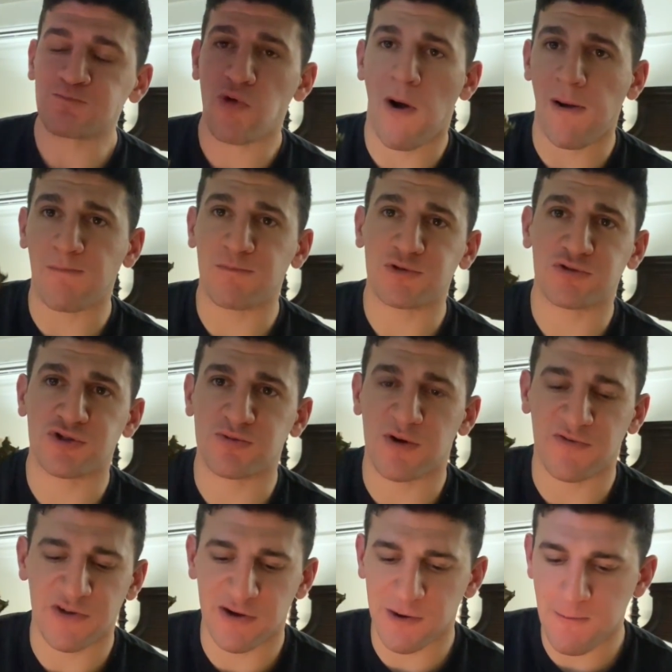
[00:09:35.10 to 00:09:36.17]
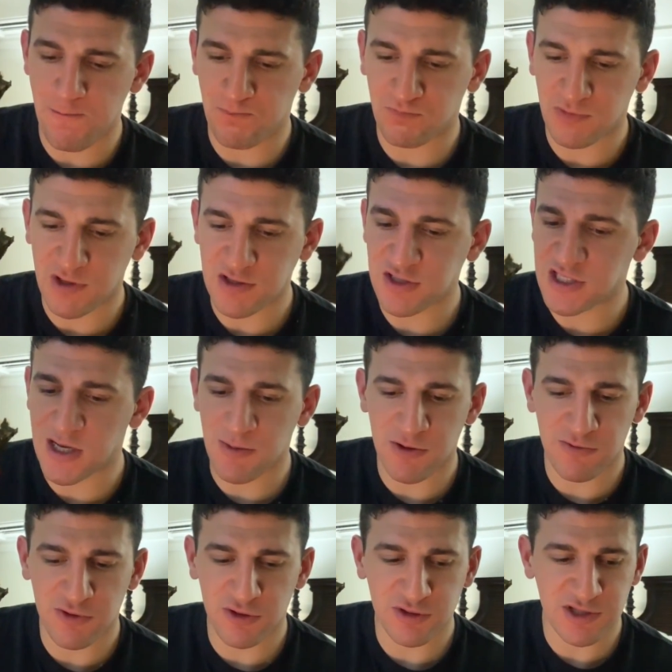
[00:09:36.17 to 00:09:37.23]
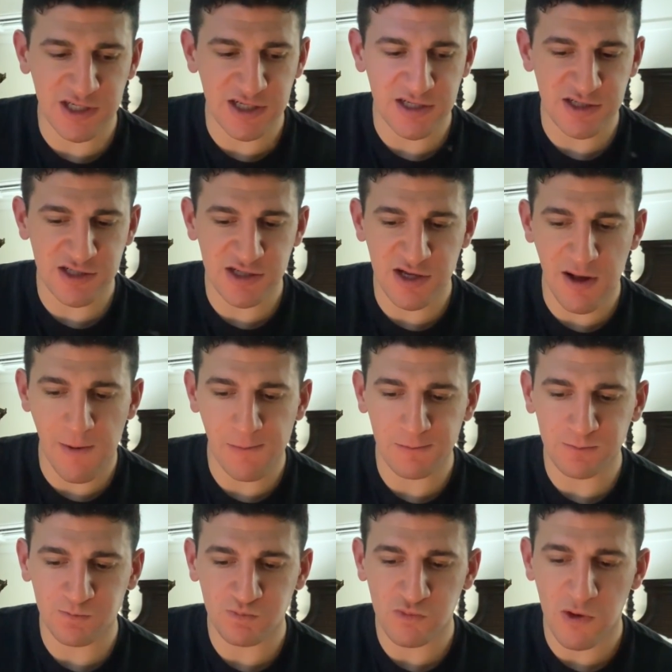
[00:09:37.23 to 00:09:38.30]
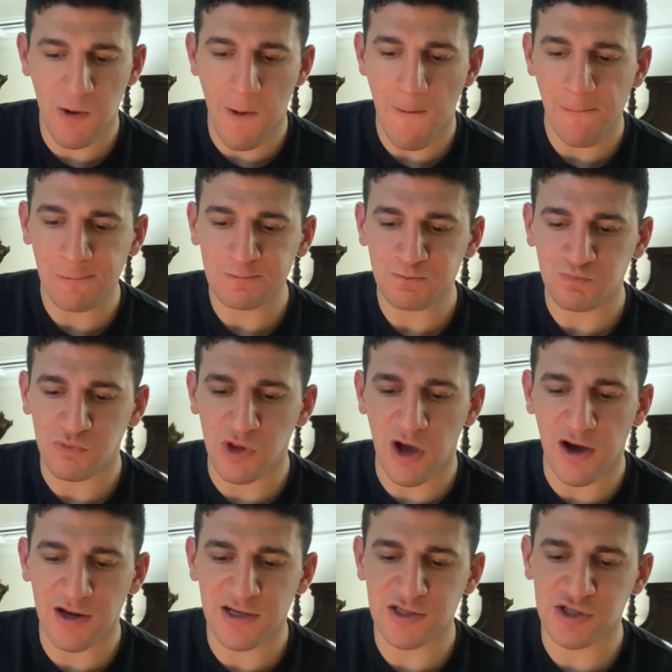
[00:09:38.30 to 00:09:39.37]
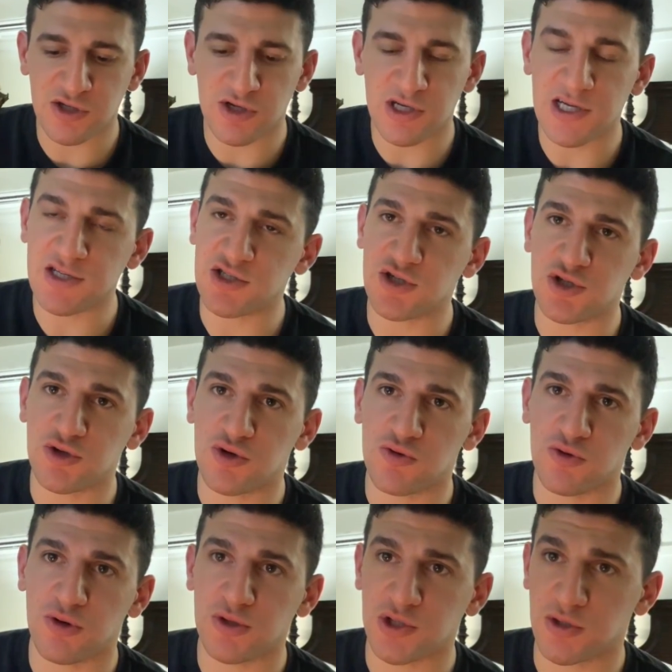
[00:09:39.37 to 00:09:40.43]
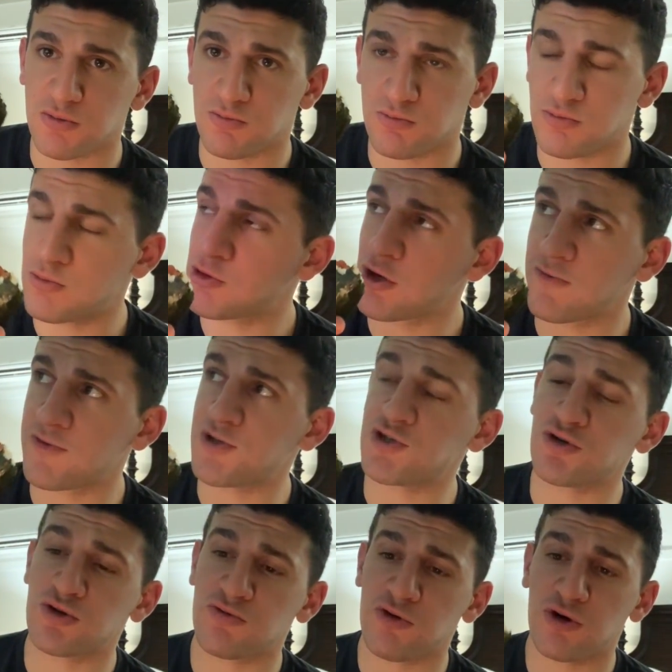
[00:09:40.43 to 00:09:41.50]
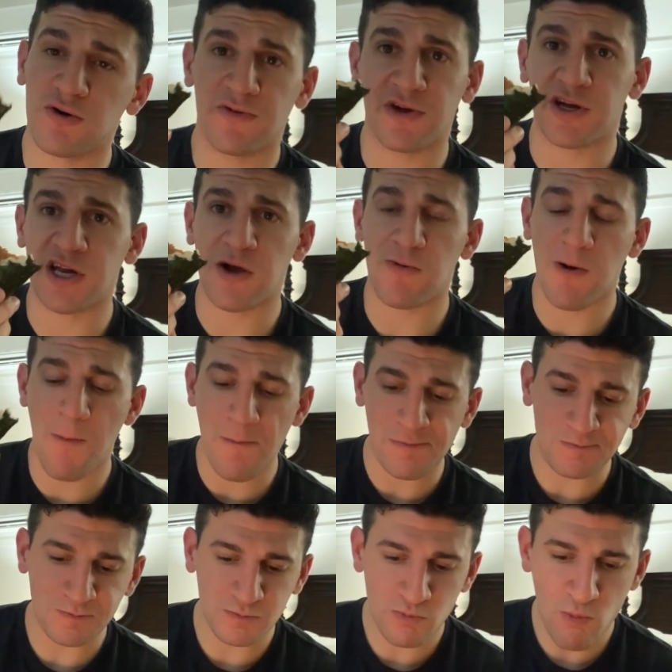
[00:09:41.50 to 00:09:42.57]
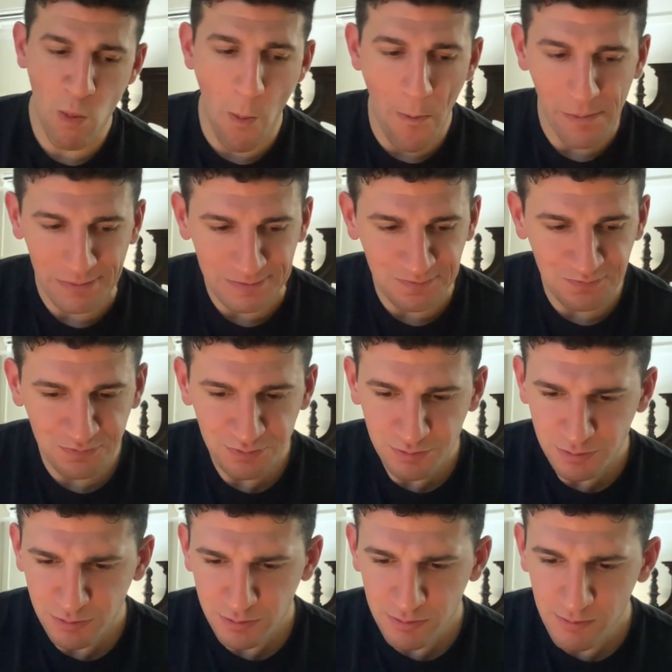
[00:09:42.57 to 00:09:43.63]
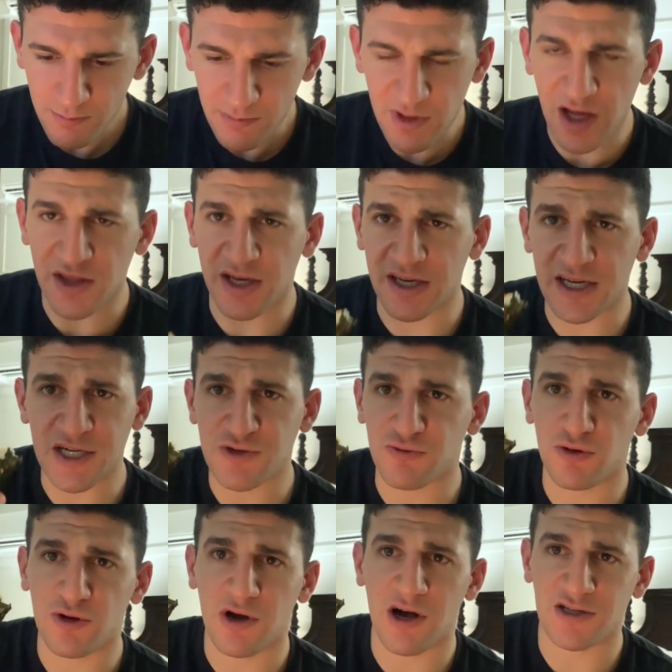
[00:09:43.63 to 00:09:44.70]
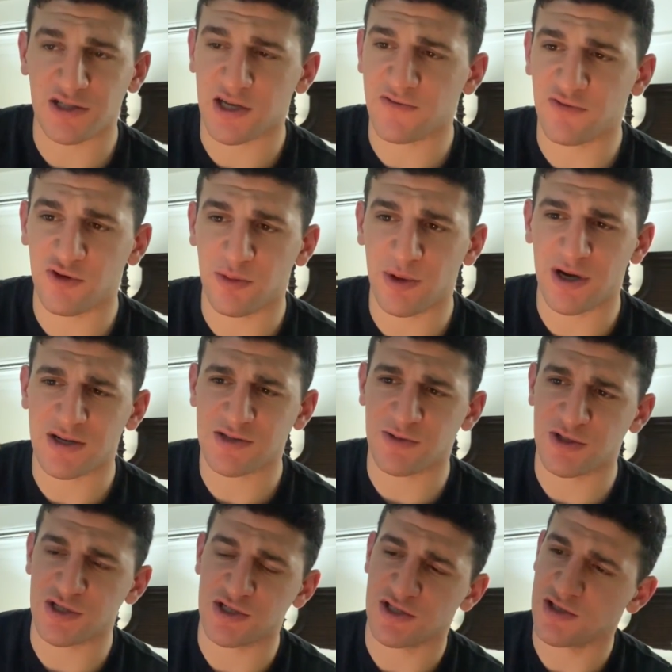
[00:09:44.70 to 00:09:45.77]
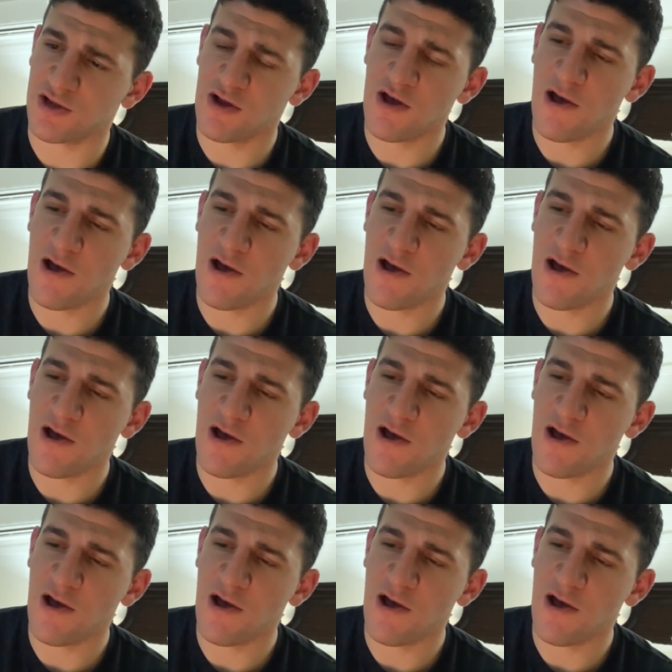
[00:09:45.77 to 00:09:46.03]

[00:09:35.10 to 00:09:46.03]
All right, this one's my favorite. Salmon roll tastes not as good as the tuna roll, so go for the tuna roll if you get one. I think each roll costs like four bucks, which is,